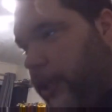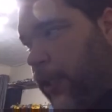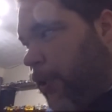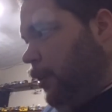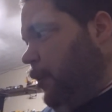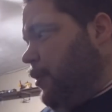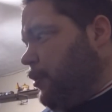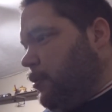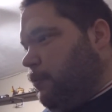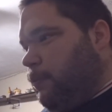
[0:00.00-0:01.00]
and I know
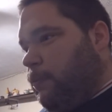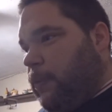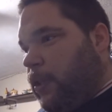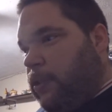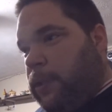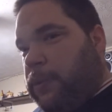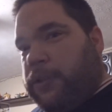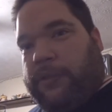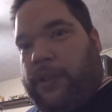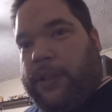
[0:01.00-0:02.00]
that's, I don't know
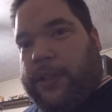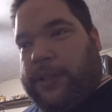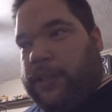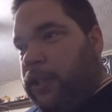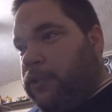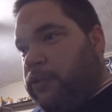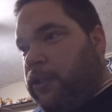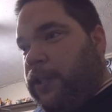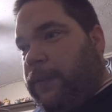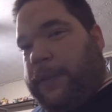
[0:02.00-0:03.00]
what's wrong, because I
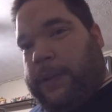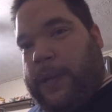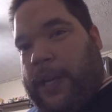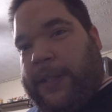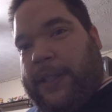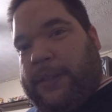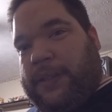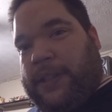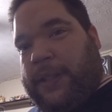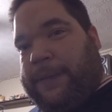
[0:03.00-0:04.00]
tried a few other
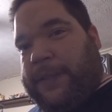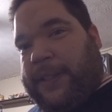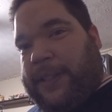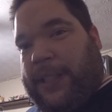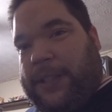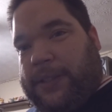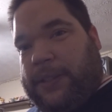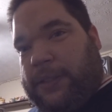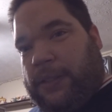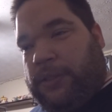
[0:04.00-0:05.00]
different
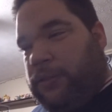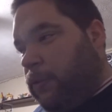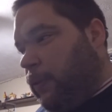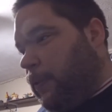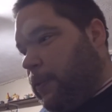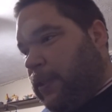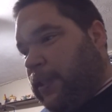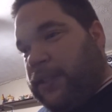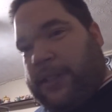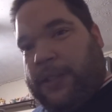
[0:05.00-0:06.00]
things, installed a few other
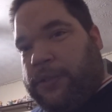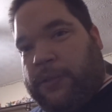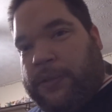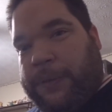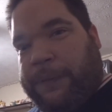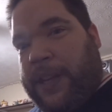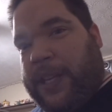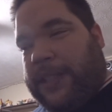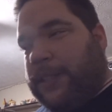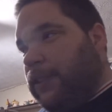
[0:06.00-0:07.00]
things, and it installs up
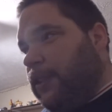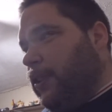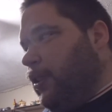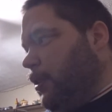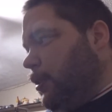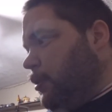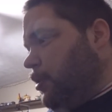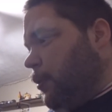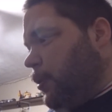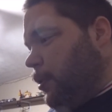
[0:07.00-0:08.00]
fine.
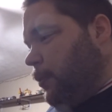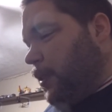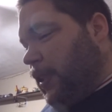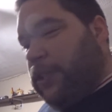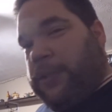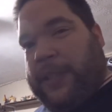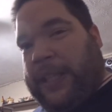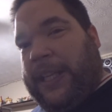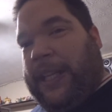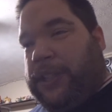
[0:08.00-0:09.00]
So I don't know what the
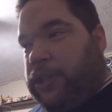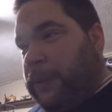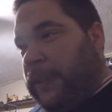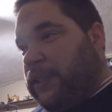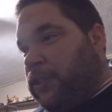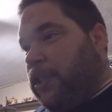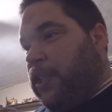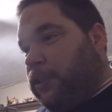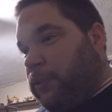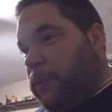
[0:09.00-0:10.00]
issue is
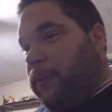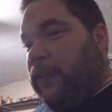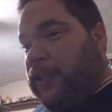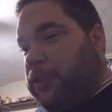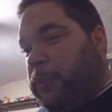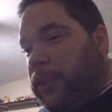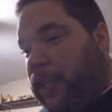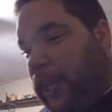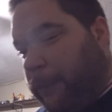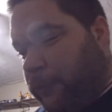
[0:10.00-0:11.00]
just with Facebook
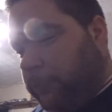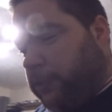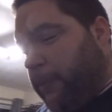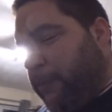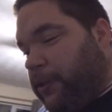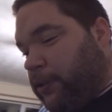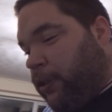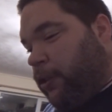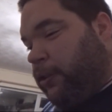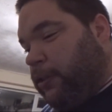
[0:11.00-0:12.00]
Game Room. Something's
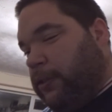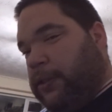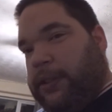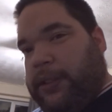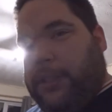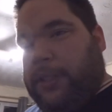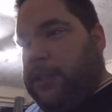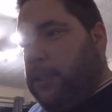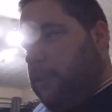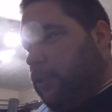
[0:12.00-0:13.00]
gone,
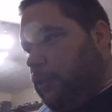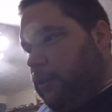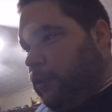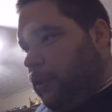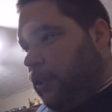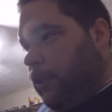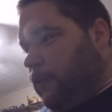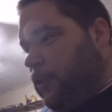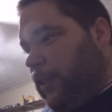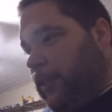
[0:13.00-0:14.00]
you
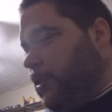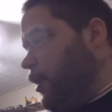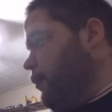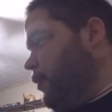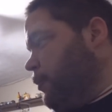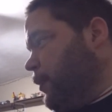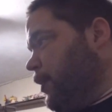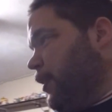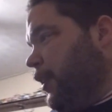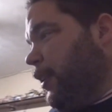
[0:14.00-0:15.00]
know, tits up, as we
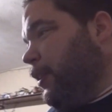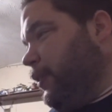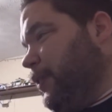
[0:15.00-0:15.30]
say.